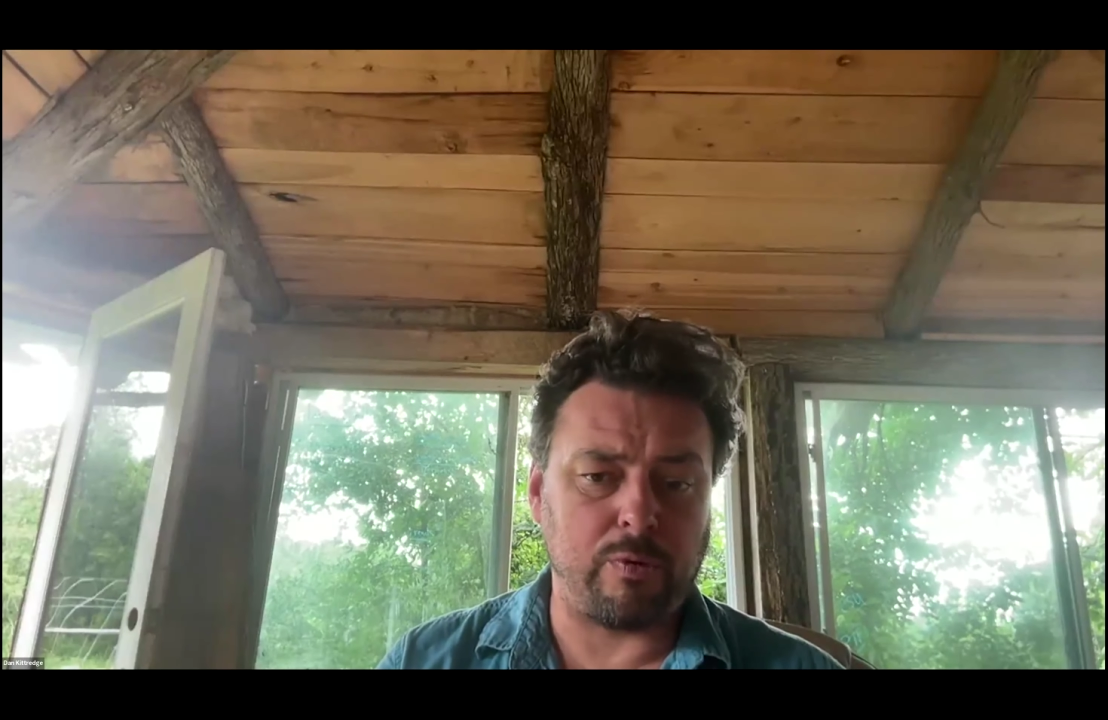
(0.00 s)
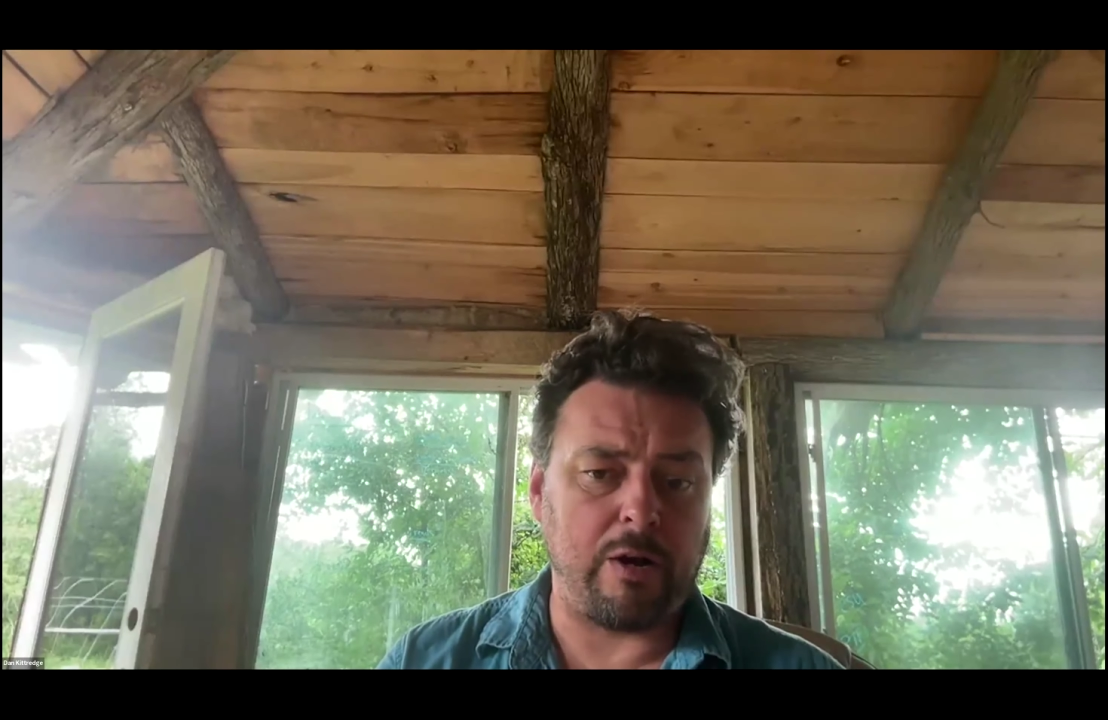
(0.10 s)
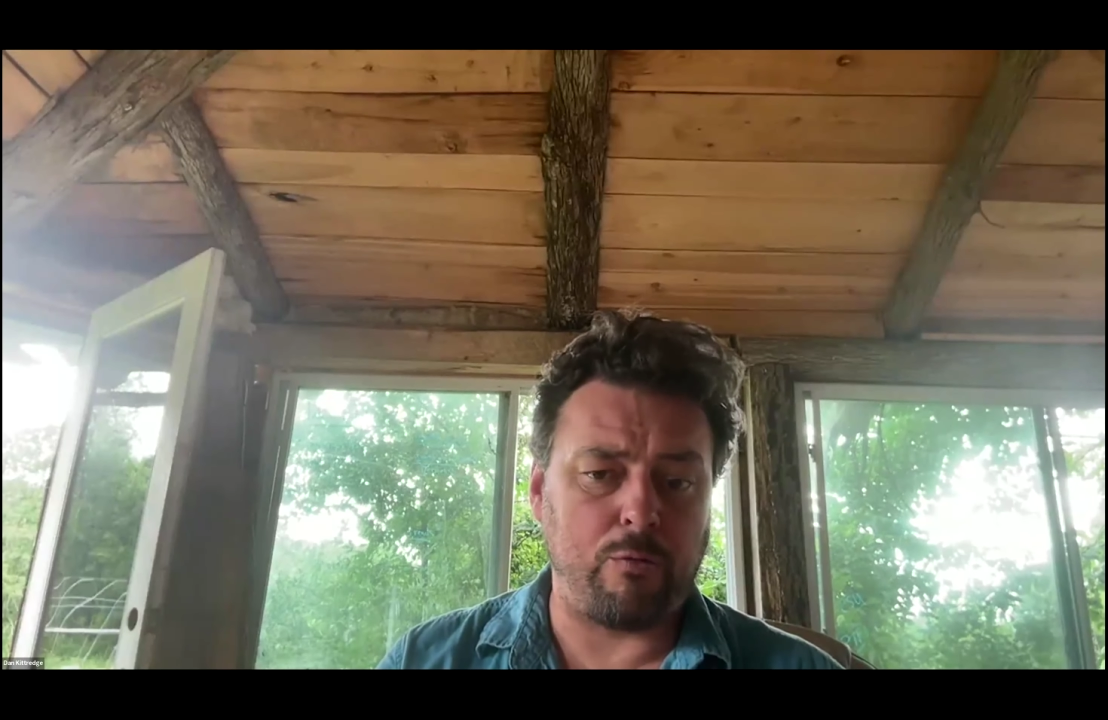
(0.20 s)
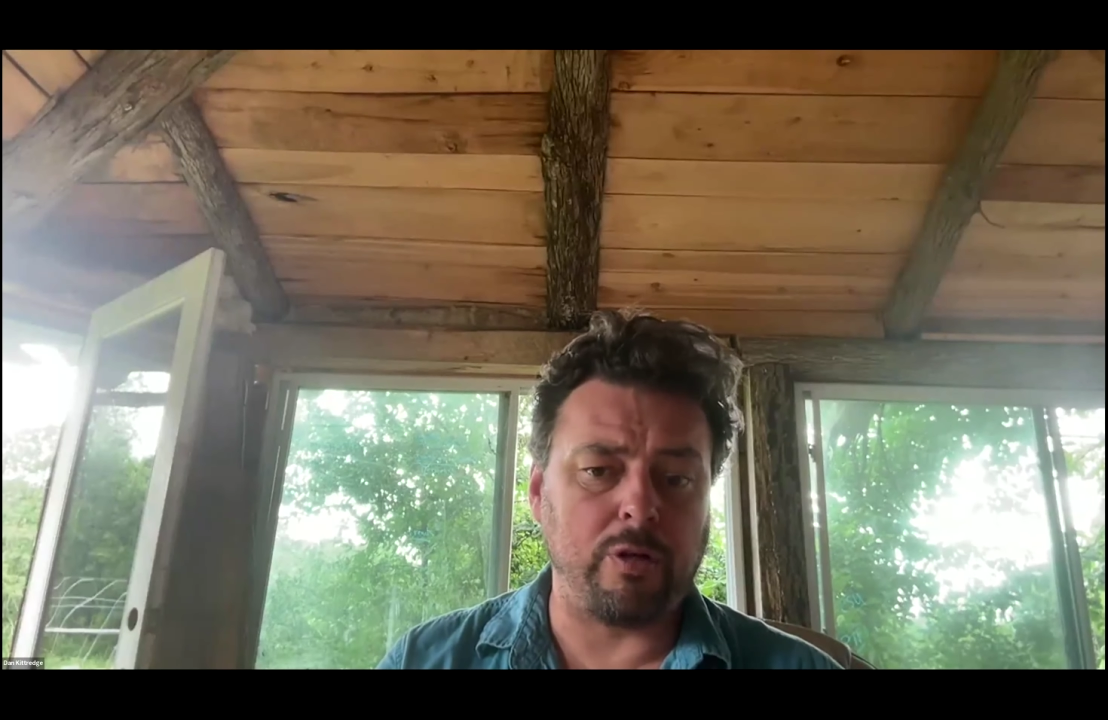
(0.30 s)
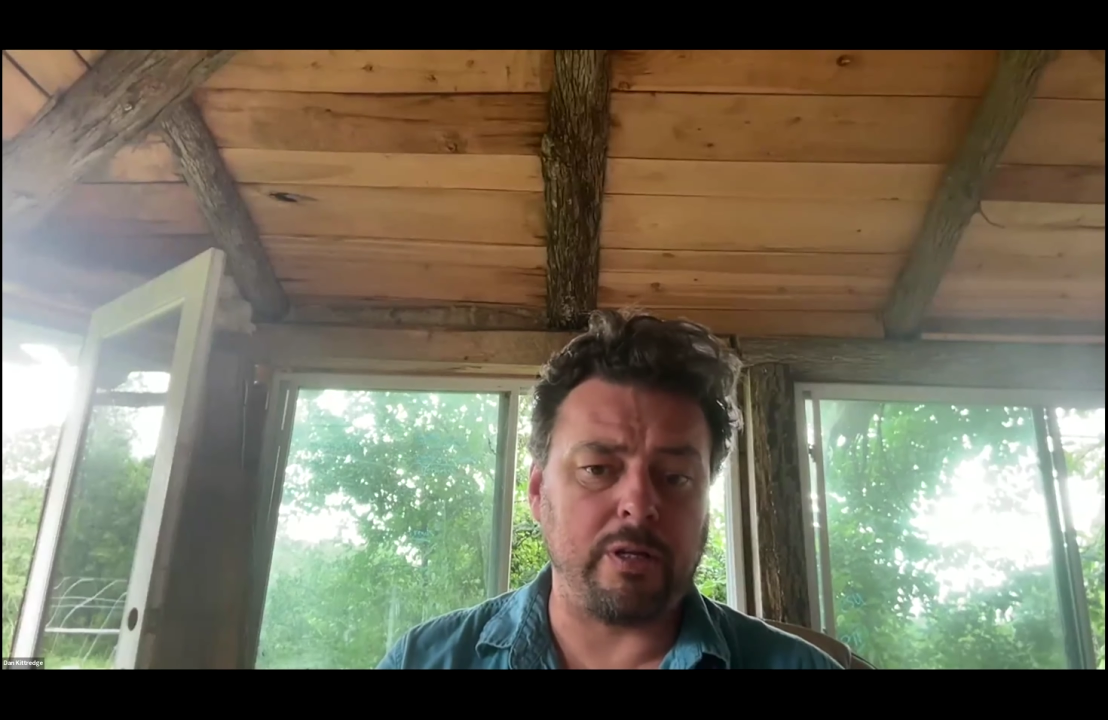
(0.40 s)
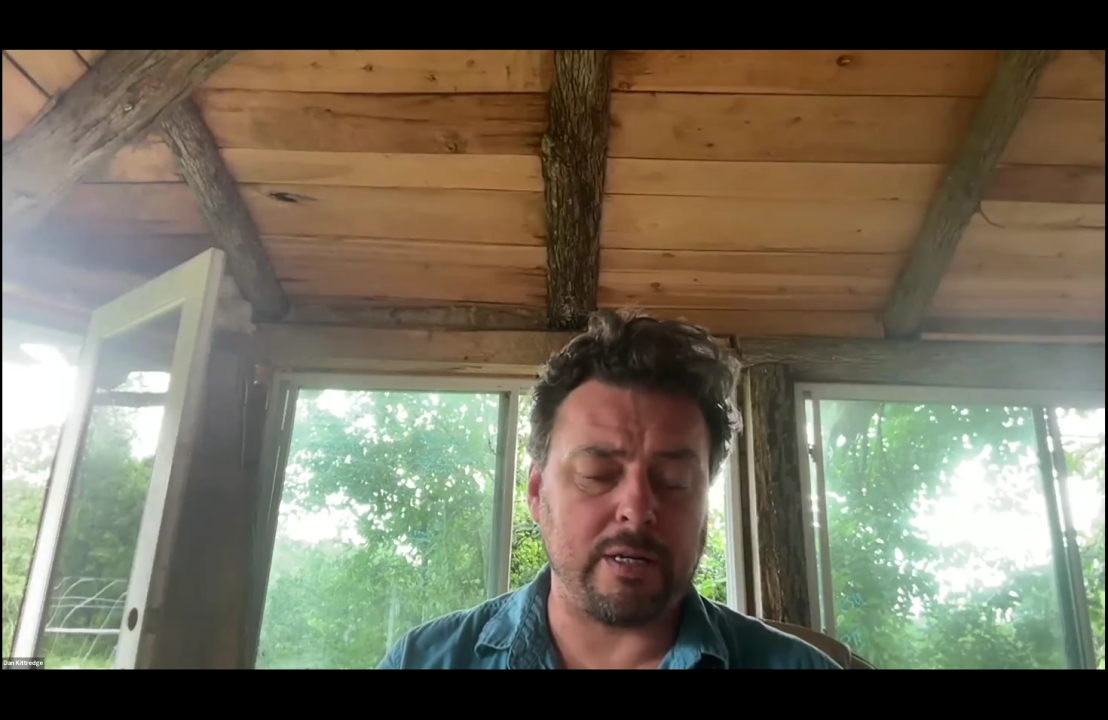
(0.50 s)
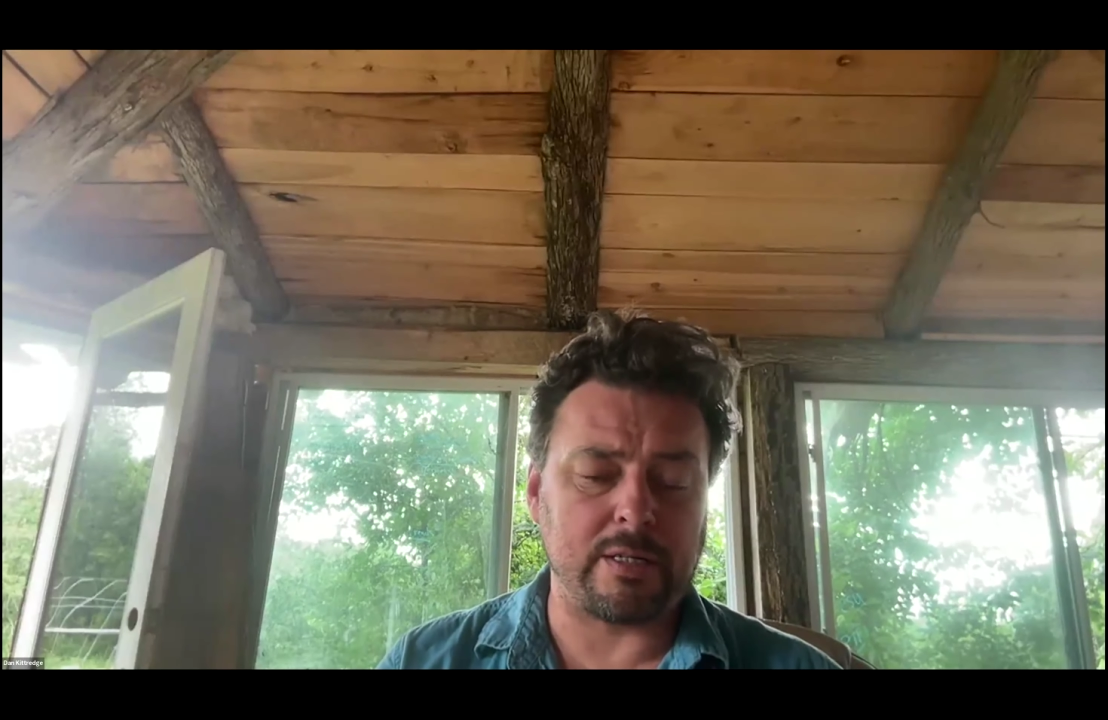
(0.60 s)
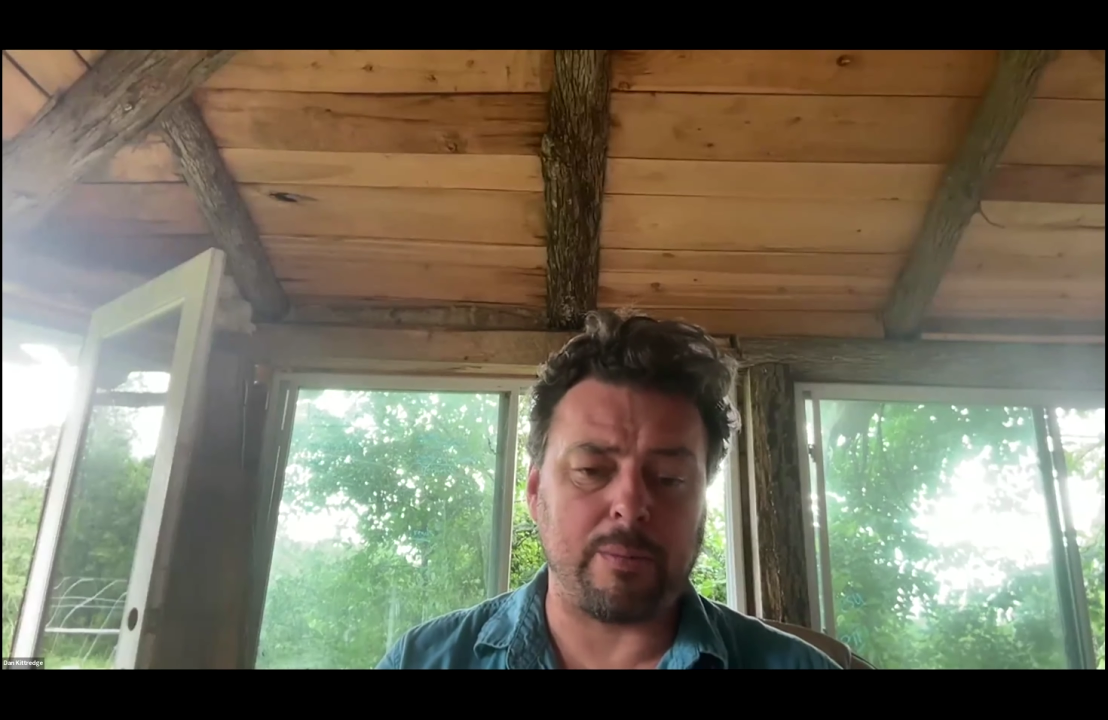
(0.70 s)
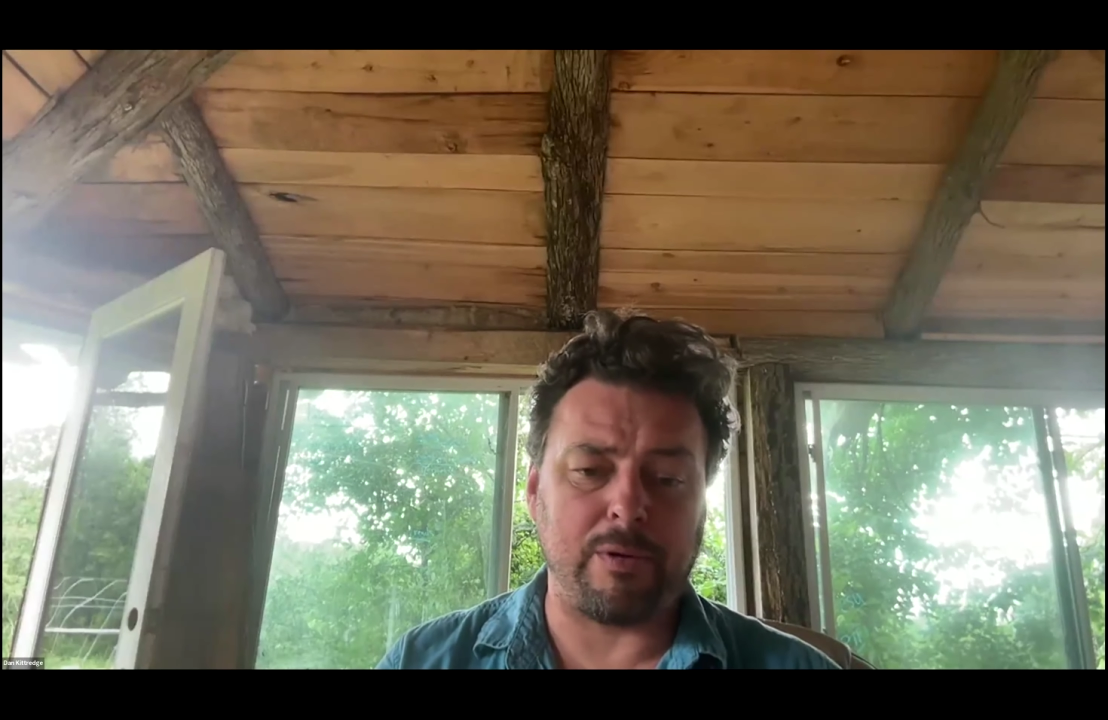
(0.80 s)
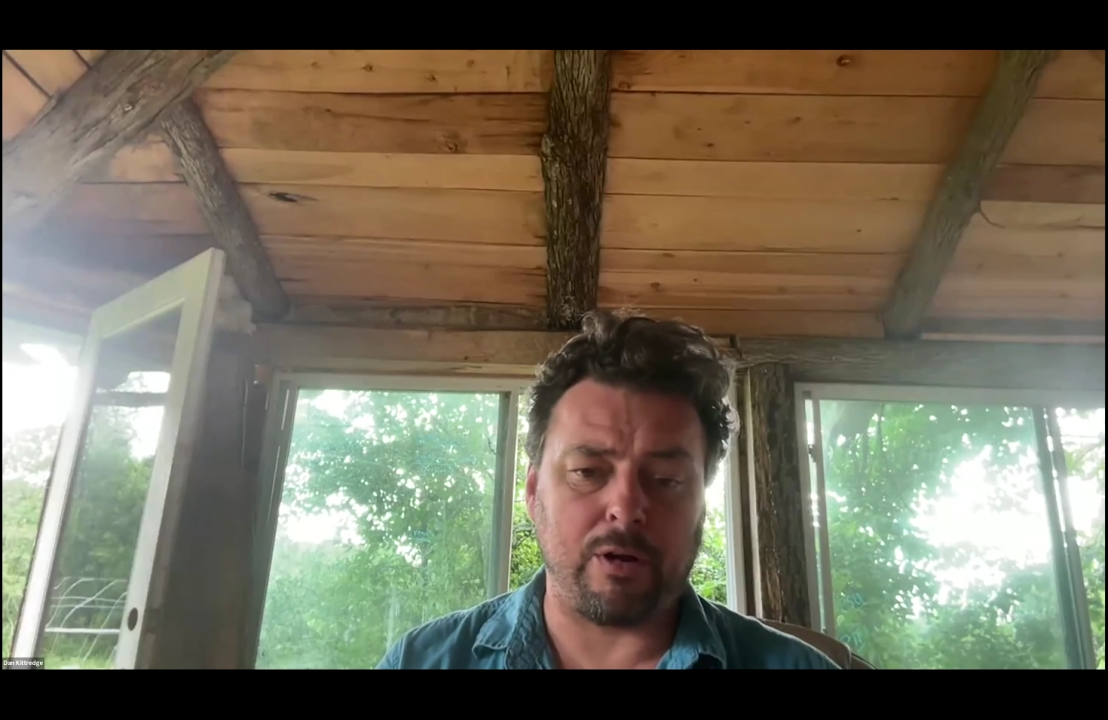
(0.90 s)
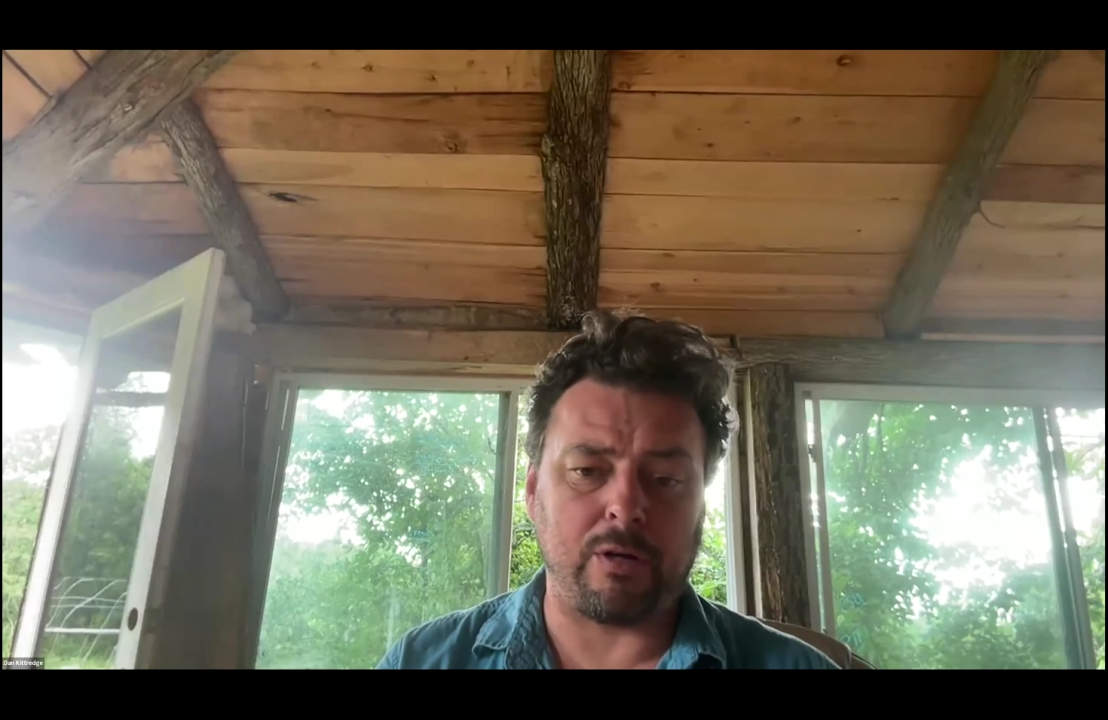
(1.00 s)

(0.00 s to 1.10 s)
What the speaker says: But it really is coming